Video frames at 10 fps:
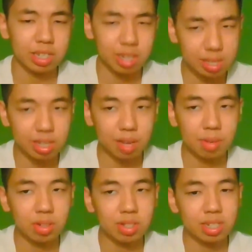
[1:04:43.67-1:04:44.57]

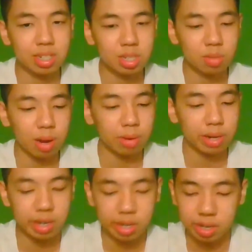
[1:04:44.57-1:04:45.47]
this
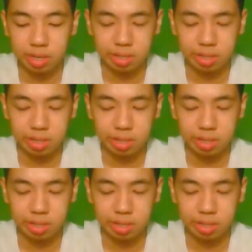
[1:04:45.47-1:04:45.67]
very